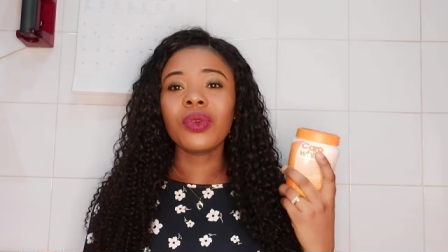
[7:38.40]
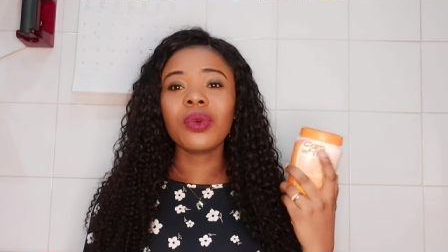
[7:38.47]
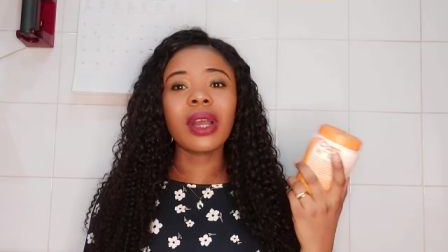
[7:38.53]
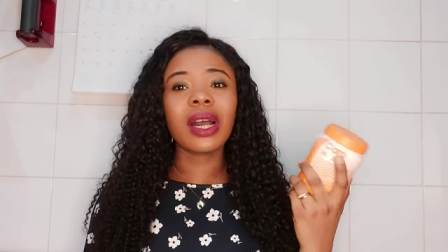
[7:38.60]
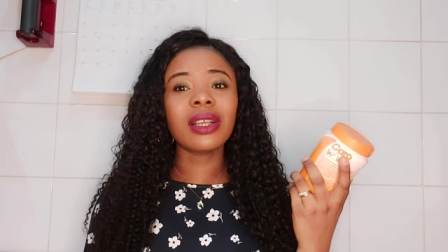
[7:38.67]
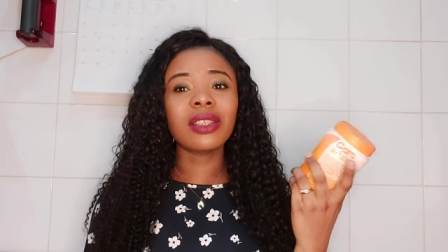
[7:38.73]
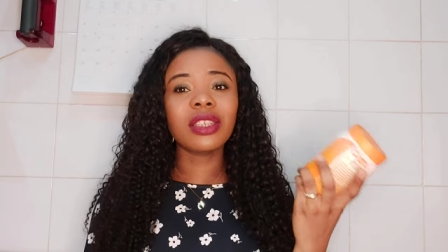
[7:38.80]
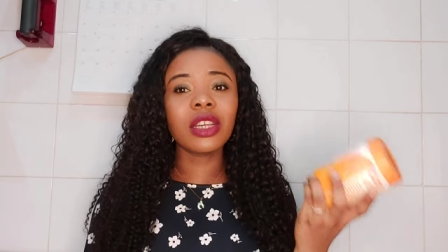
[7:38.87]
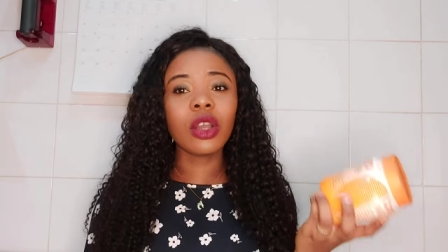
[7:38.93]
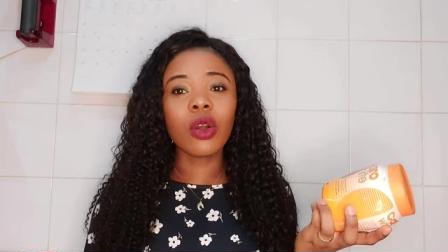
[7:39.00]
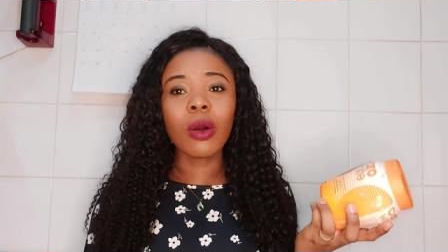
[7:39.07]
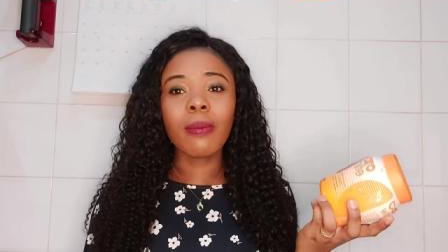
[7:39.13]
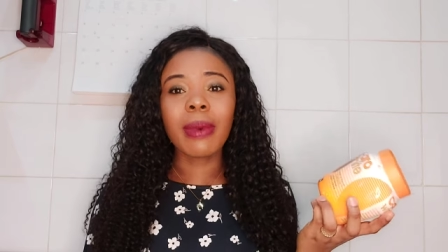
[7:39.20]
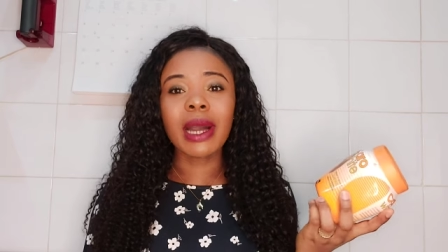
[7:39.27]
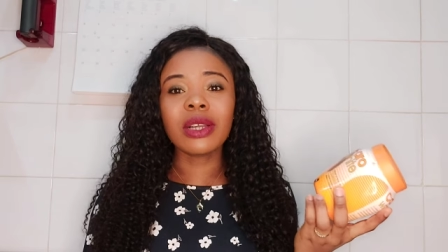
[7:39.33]
you can still
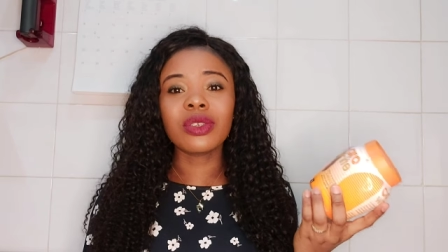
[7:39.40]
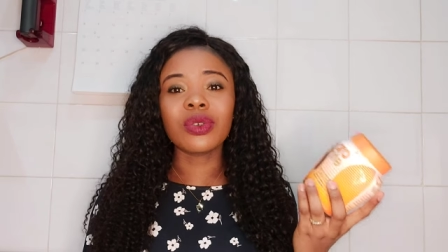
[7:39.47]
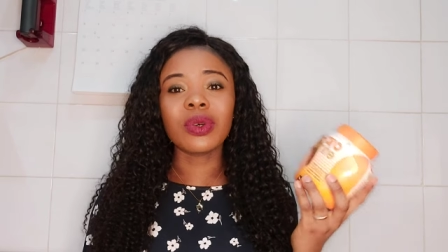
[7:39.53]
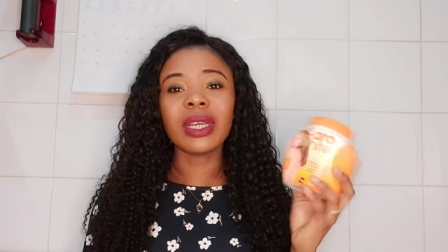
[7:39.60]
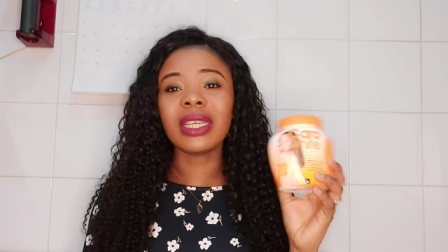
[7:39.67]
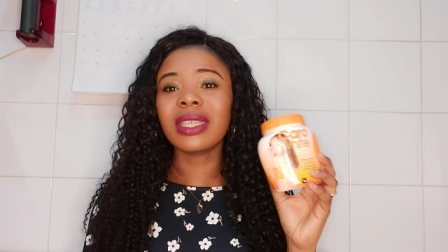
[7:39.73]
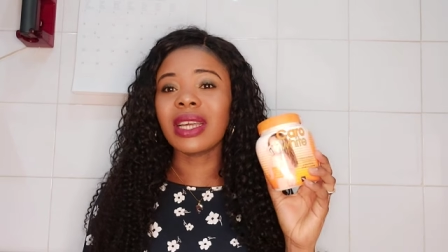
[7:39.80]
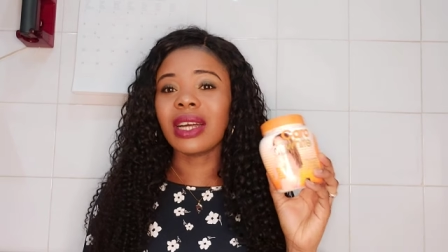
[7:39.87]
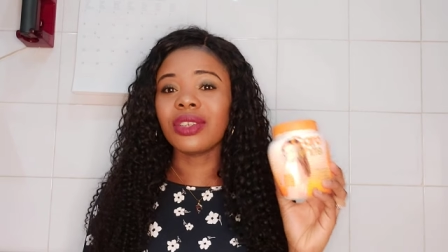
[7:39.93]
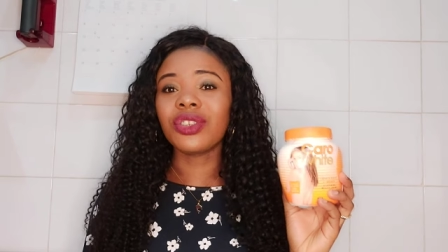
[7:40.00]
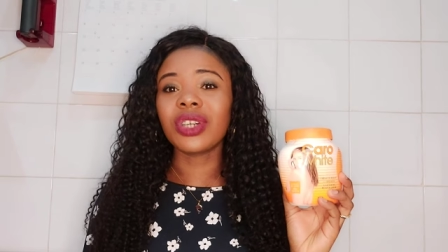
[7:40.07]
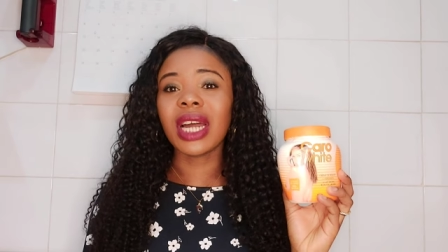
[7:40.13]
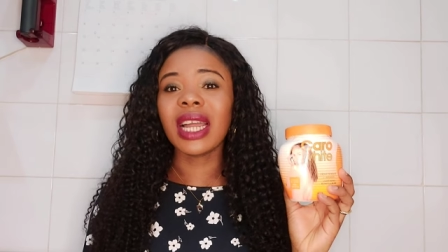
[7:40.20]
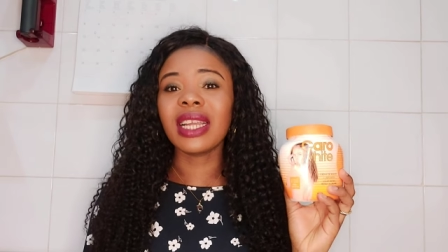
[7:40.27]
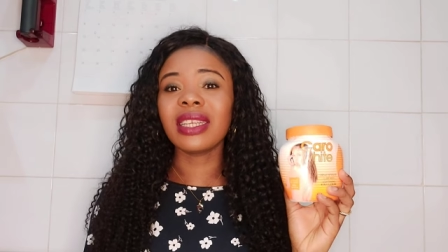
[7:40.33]
go back to it and
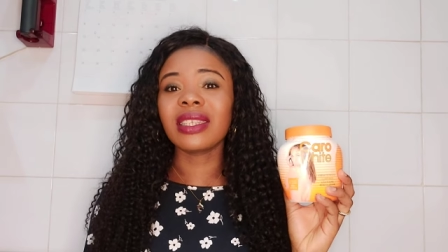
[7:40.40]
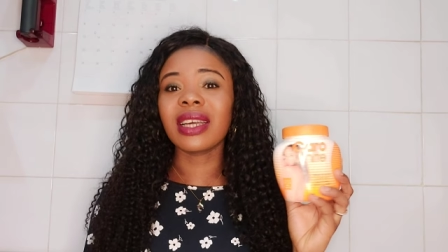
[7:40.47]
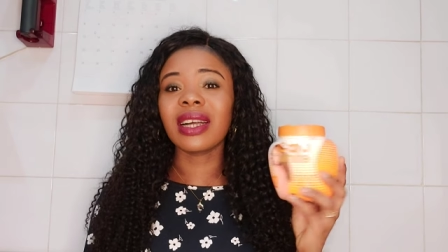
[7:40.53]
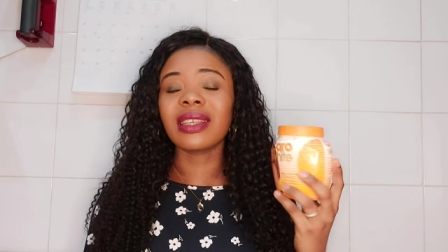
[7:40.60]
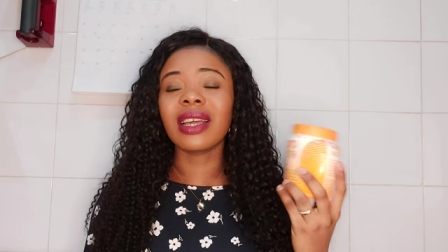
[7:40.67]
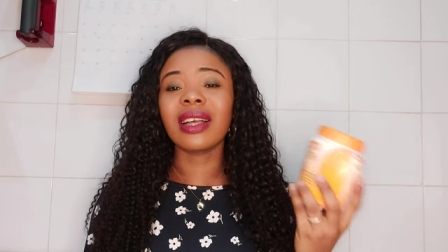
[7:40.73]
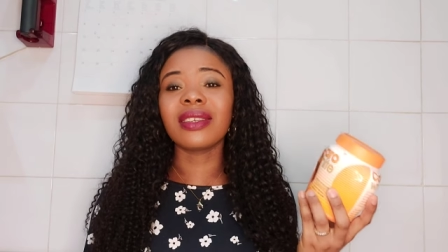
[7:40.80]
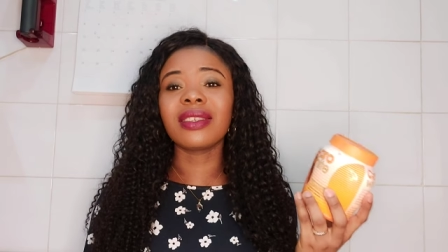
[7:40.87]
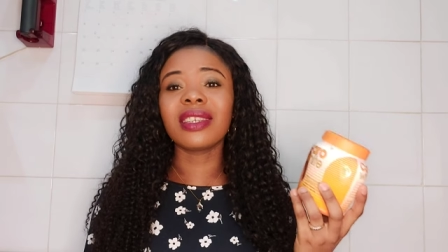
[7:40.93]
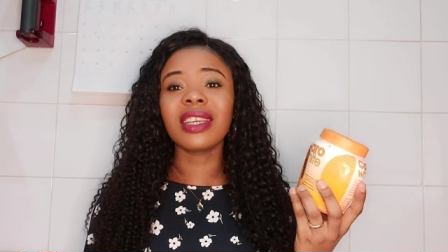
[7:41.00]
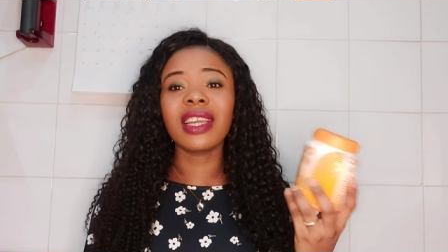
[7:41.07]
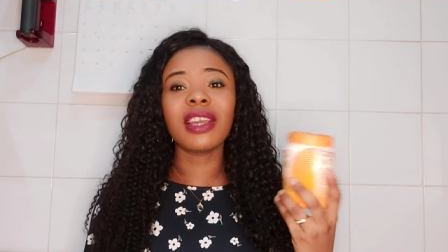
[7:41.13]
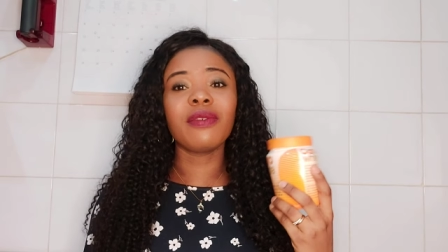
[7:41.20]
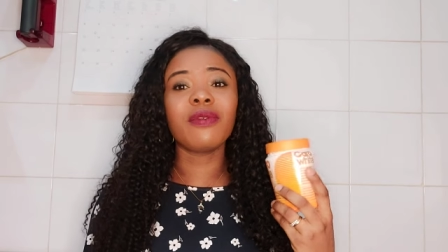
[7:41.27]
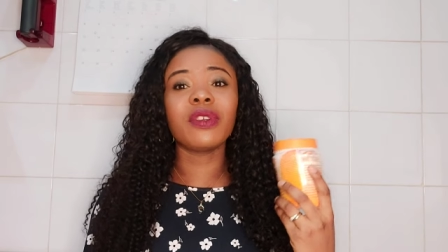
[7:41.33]
try it out and
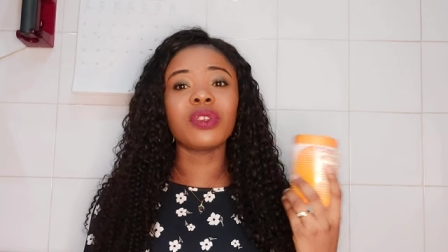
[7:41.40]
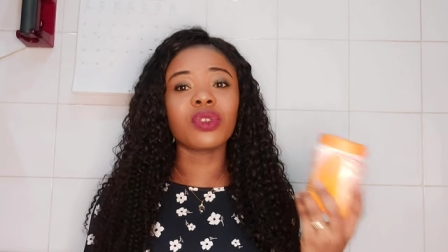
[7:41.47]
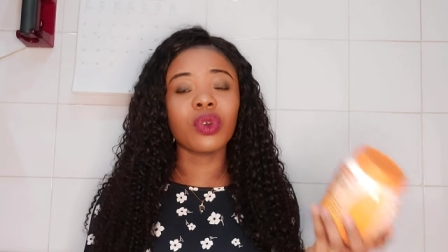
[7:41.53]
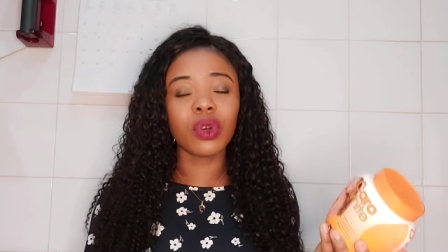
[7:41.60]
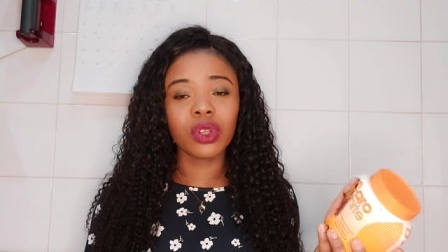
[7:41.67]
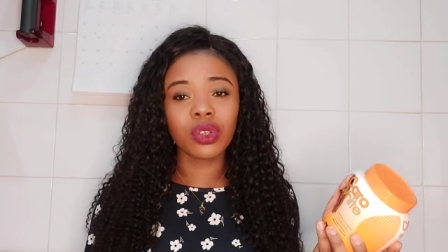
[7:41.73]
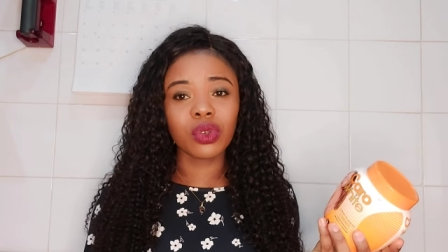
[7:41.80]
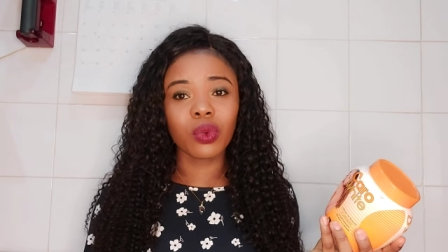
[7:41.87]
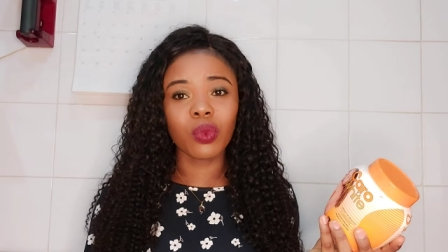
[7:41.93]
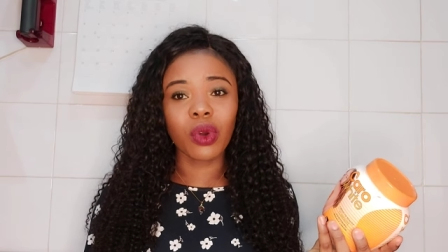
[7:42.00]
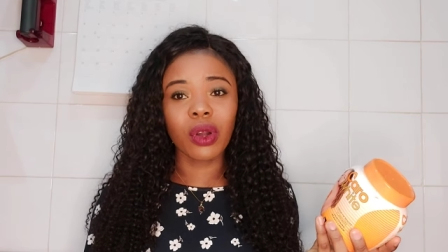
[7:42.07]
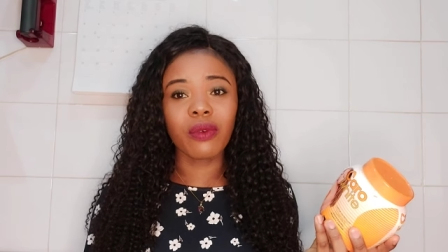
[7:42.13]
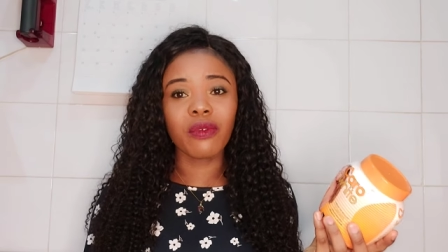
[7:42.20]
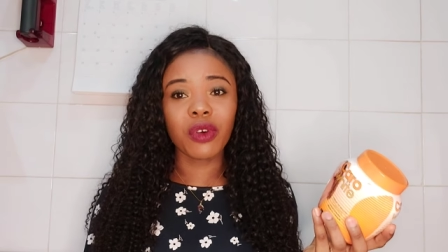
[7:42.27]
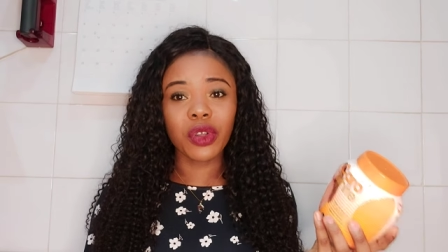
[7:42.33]
see if it's going to
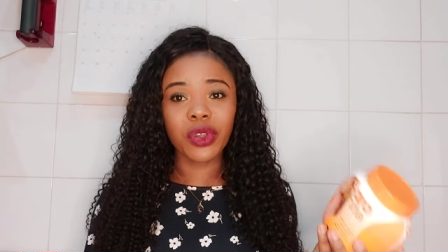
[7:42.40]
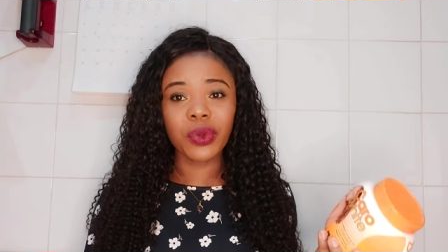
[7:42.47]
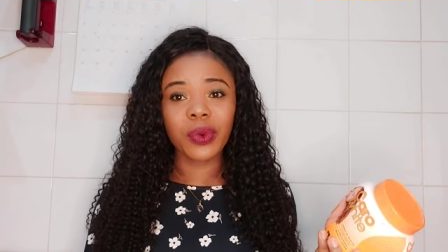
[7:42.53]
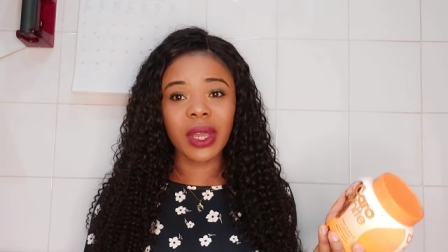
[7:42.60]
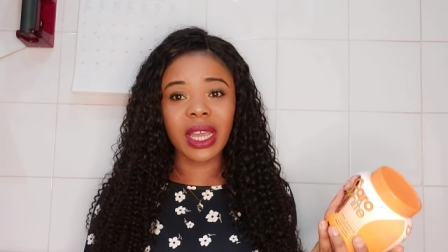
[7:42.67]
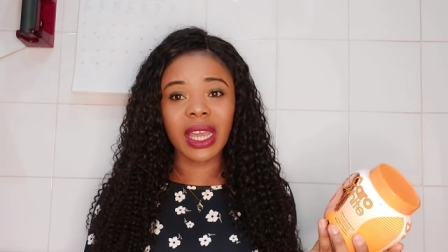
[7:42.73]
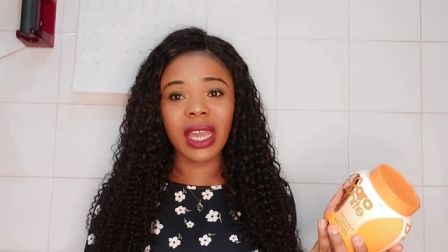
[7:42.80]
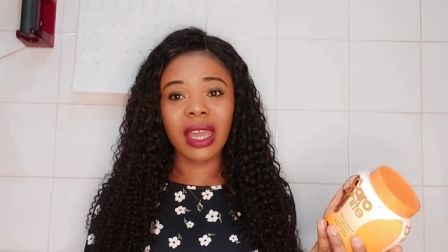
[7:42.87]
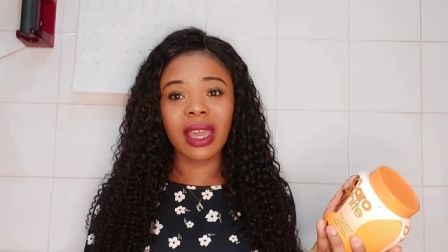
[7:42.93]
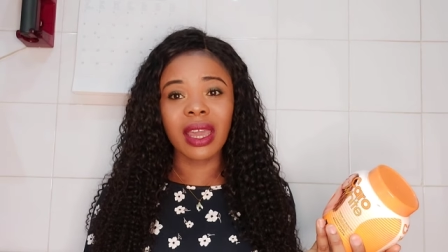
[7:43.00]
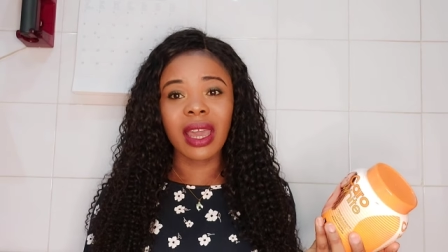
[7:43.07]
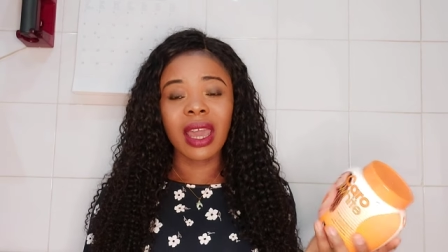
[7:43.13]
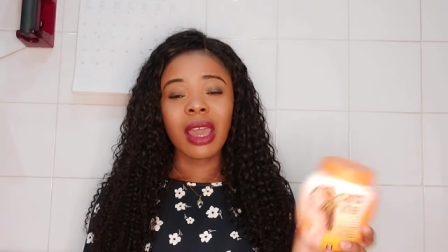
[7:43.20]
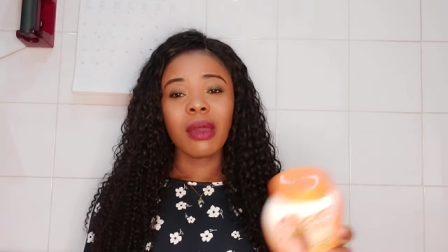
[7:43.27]
work for you again.